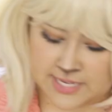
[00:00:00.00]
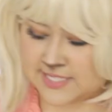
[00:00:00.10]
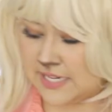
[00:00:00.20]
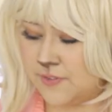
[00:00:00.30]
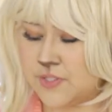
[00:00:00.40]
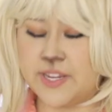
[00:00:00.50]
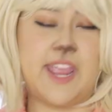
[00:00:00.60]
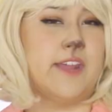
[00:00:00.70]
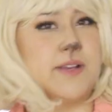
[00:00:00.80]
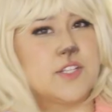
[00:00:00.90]
Instead of using a
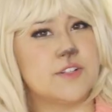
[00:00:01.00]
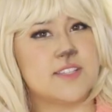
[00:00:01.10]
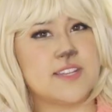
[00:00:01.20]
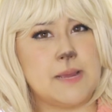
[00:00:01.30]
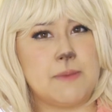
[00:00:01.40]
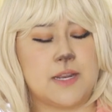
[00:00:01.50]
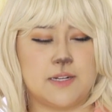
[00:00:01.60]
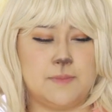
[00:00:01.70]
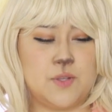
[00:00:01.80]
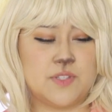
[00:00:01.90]
hand mixer this time, I'm
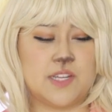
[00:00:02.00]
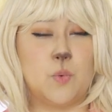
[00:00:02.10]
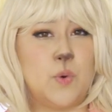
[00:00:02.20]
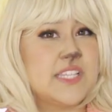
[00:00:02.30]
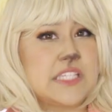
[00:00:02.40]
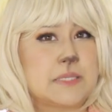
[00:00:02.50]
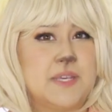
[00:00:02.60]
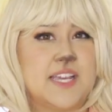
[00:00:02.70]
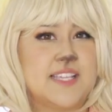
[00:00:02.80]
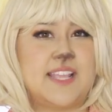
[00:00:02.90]
going to be using a whisk
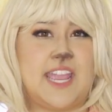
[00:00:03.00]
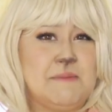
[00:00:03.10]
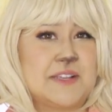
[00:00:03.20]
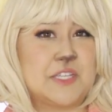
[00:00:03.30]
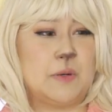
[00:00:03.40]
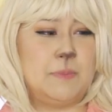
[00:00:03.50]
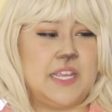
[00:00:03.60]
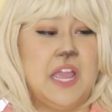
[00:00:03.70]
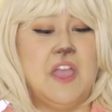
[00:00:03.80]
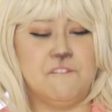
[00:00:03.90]
because the hand mixer would
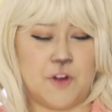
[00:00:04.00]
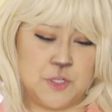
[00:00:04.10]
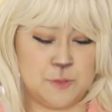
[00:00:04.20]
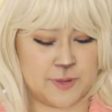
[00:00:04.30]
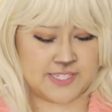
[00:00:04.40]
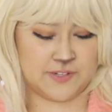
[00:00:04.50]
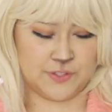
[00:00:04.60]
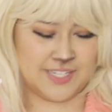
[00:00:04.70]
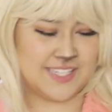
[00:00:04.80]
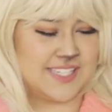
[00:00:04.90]
be far too messy
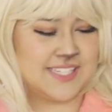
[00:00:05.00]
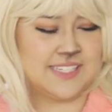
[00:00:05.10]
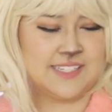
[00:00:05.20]
for this.